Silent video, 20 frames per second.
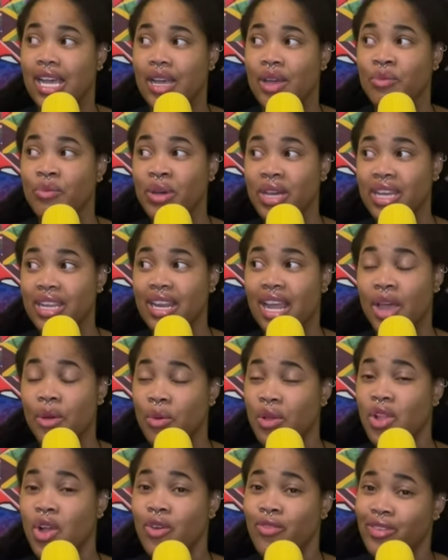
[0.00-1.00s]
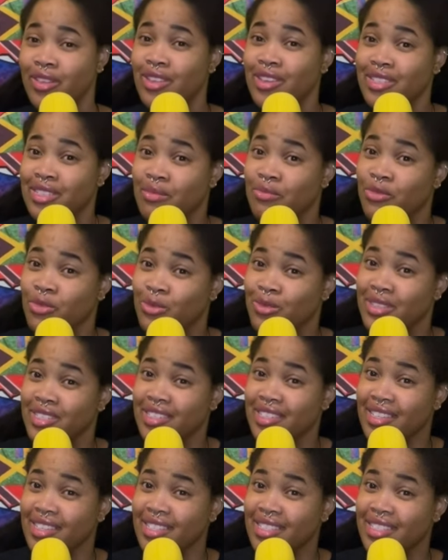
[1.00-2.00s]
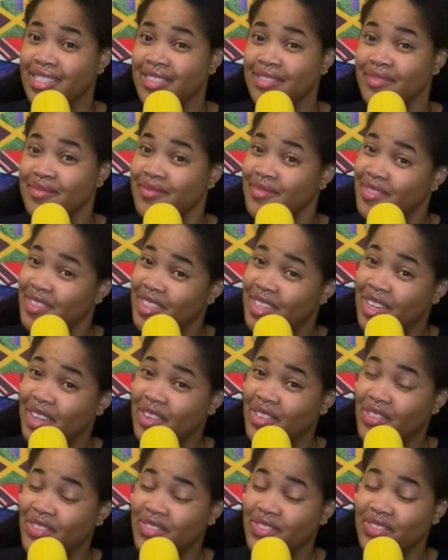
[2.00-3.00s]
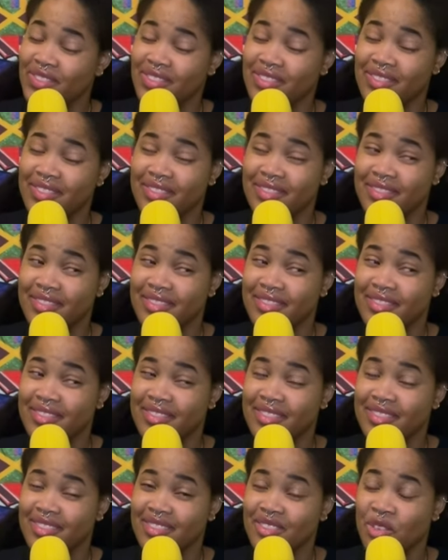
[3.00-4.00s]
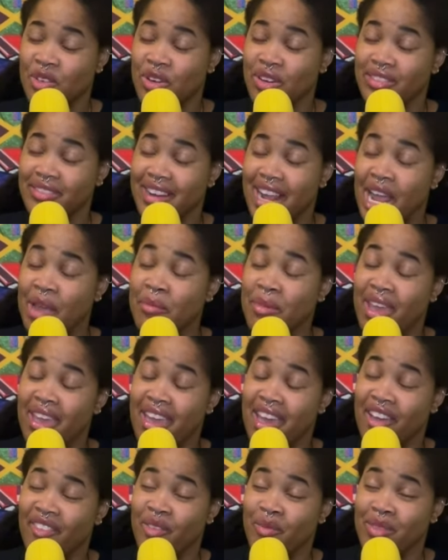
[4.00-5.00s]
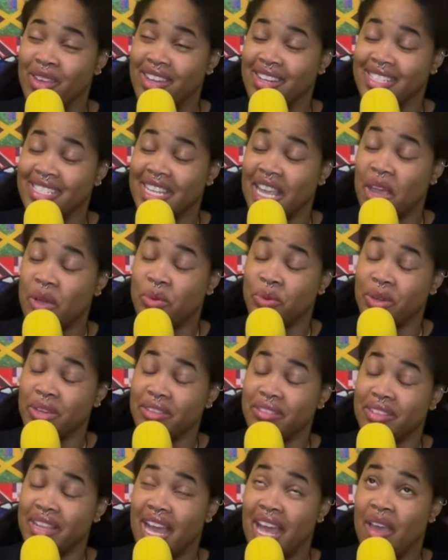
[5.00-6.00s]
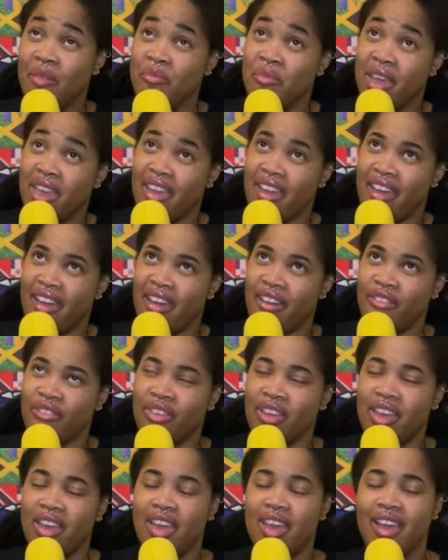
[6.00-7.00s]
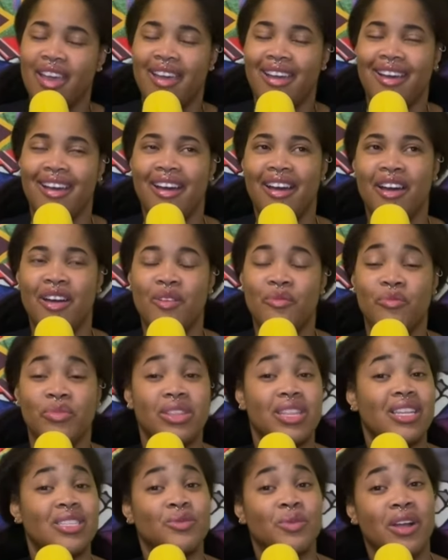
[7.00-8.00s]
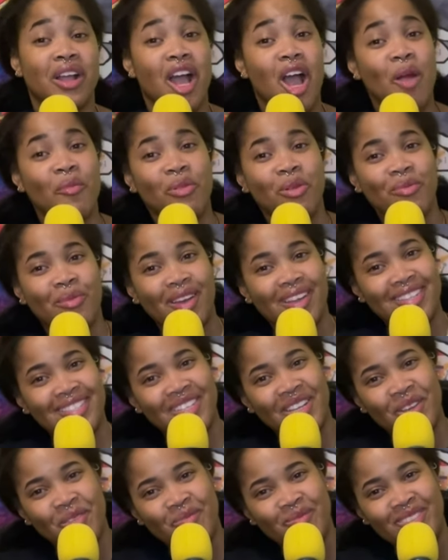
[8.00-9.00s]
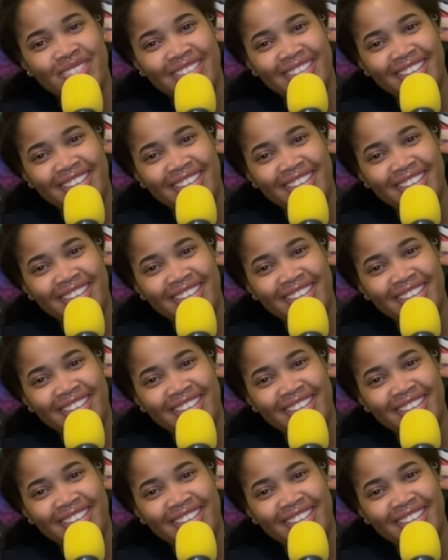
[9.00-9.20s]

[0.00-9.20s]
But I will overlook some foolishness, you know? Or I may have. I'm not gonna say I will. I may have. Um, but that's where compromise comes in.